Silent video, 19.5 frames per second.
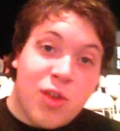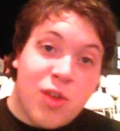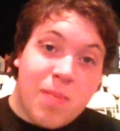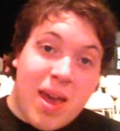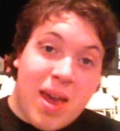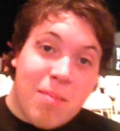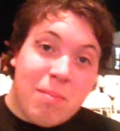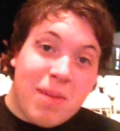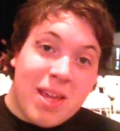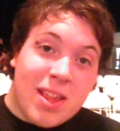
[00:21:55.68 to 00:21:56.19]

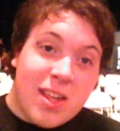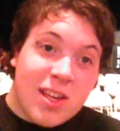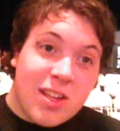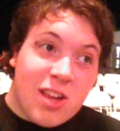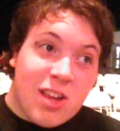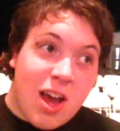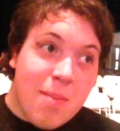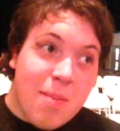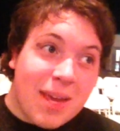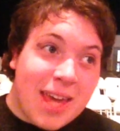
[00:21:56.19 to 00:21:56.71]
Main meeting
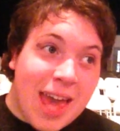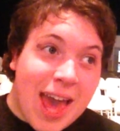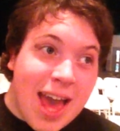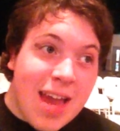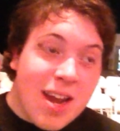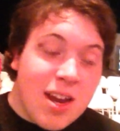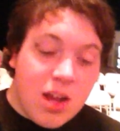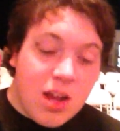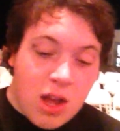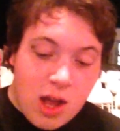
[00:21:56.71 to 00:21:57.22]
time again.
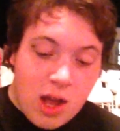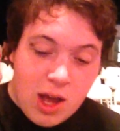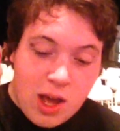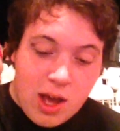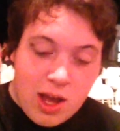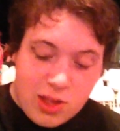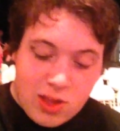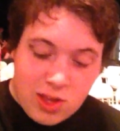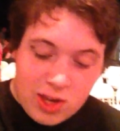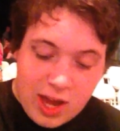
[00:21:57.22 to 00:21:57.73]

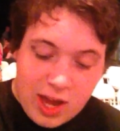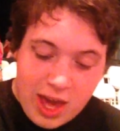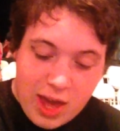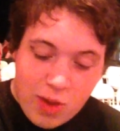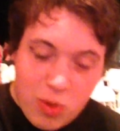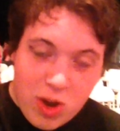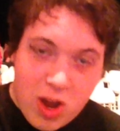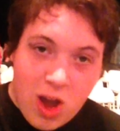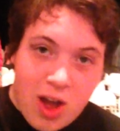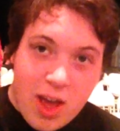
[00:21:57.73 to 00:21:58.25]
Today
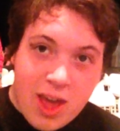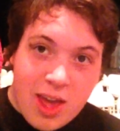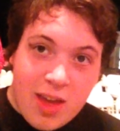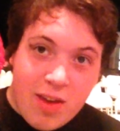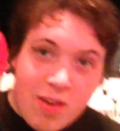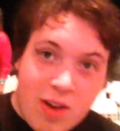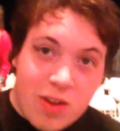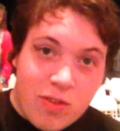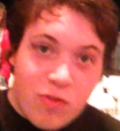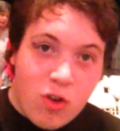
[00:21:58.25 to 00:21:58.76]
we are
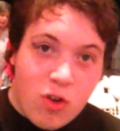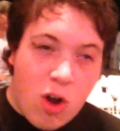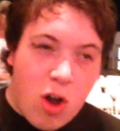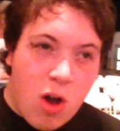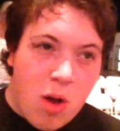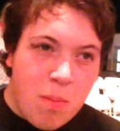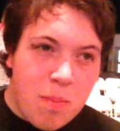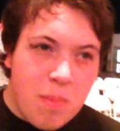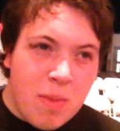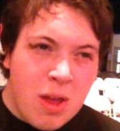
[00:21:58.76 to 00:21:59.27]
hearing
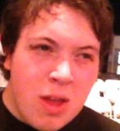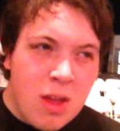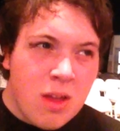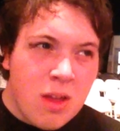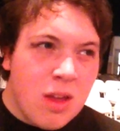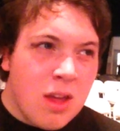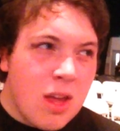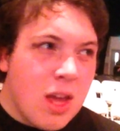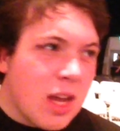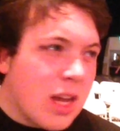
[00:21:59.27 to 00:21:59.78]
from
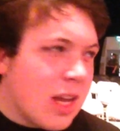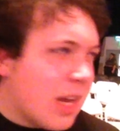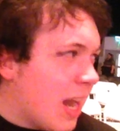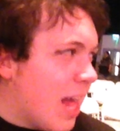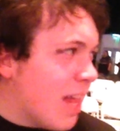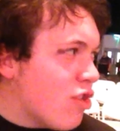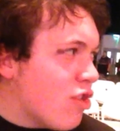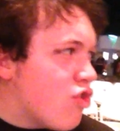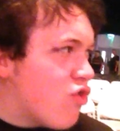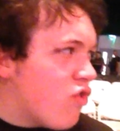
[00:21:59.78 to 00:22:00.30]

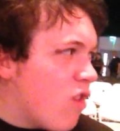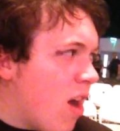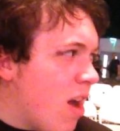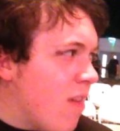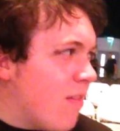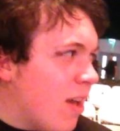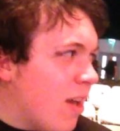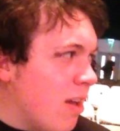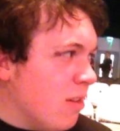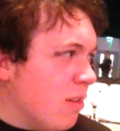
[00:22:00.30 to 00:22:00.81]
Glenn
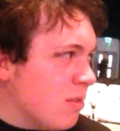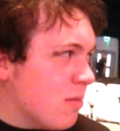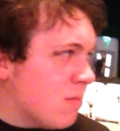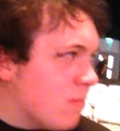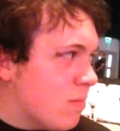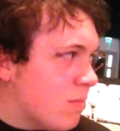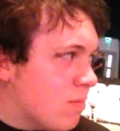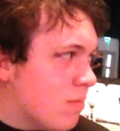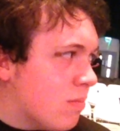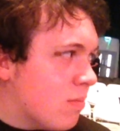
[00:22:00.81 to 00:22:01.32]
Schreiber
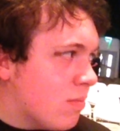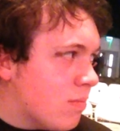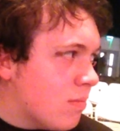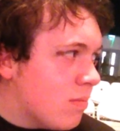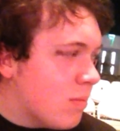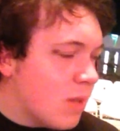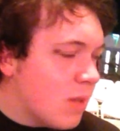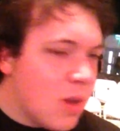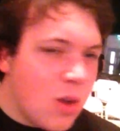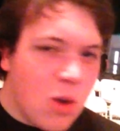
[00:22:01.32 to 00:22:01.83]

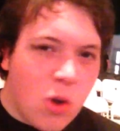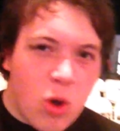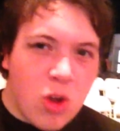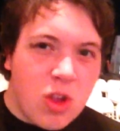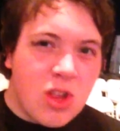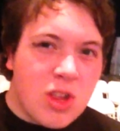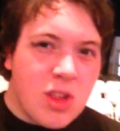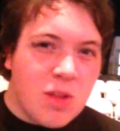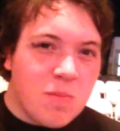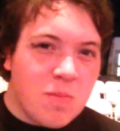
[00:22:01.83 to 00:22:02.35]
or
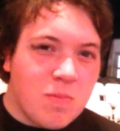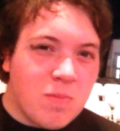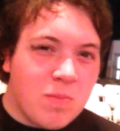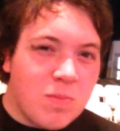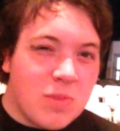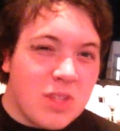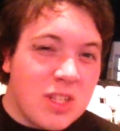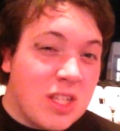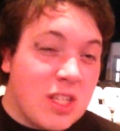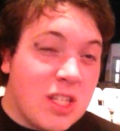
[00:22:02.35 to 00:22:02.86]

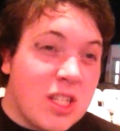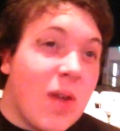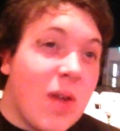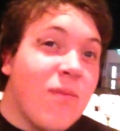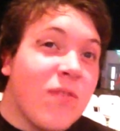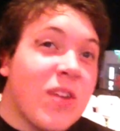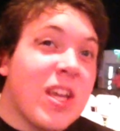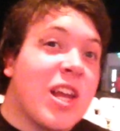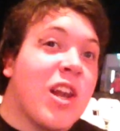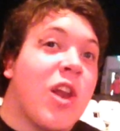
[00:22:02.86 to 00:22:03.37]

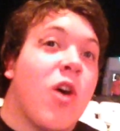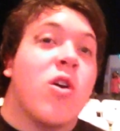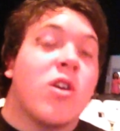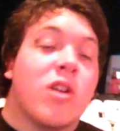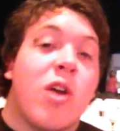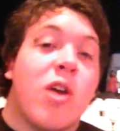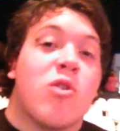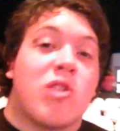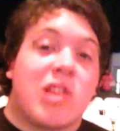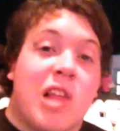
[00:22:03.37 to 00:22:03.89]
something along
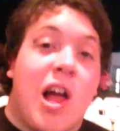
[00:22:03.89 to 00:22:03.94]
those